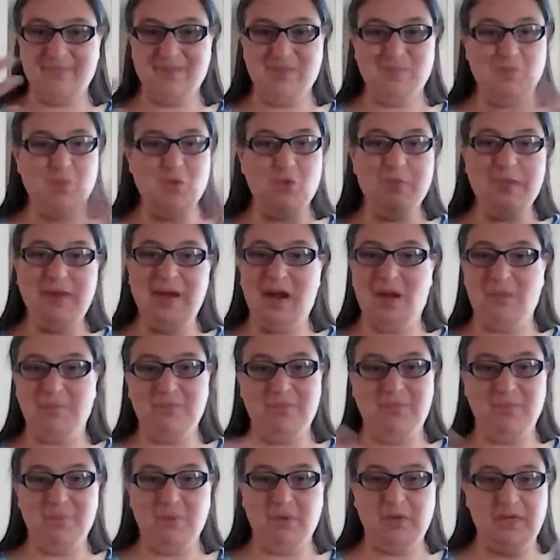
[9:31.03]
warming up
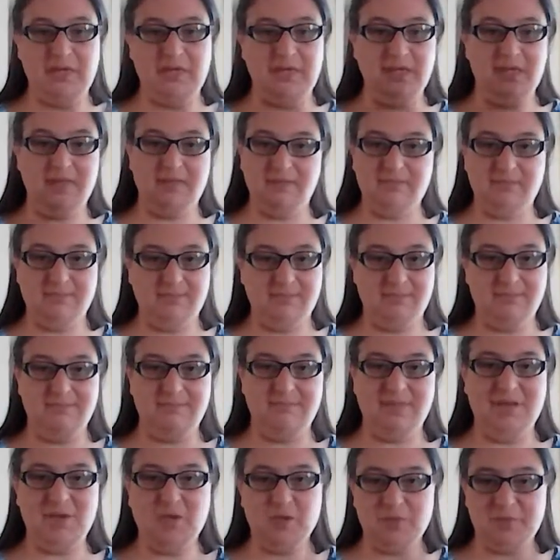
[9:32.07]
the body and
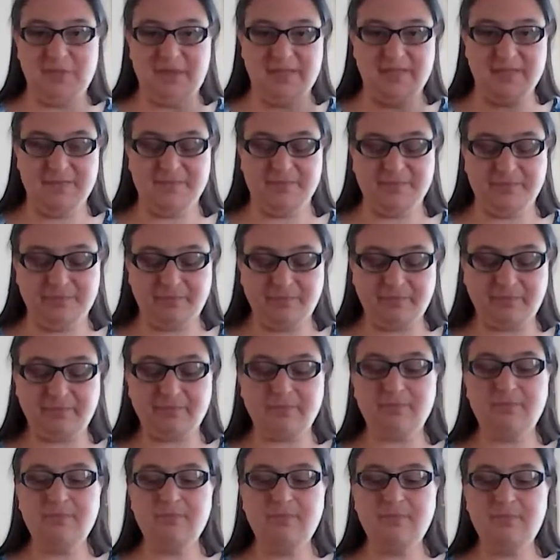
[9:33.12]
your space.
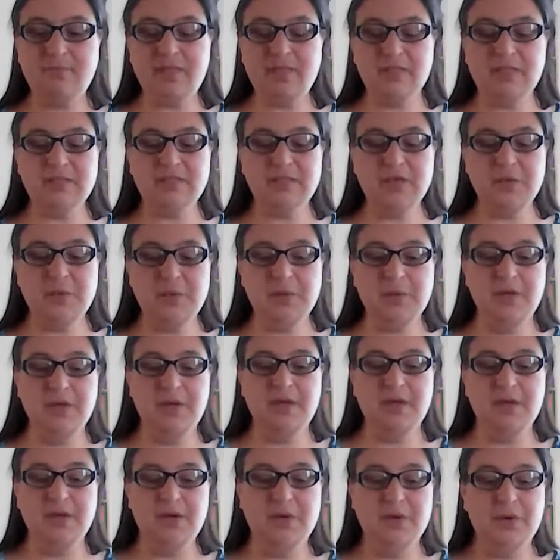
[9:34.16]
So
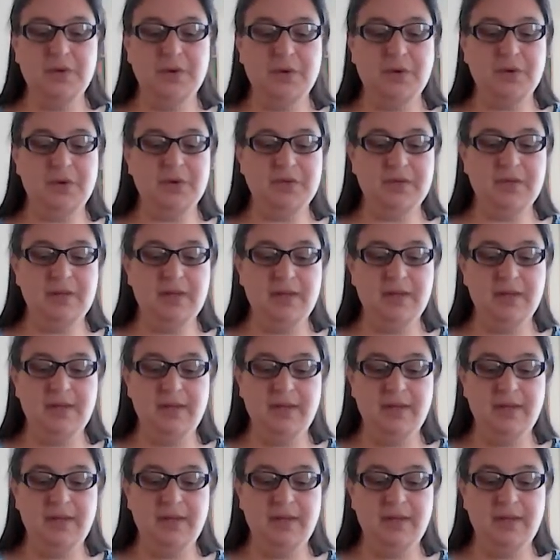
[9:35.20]
on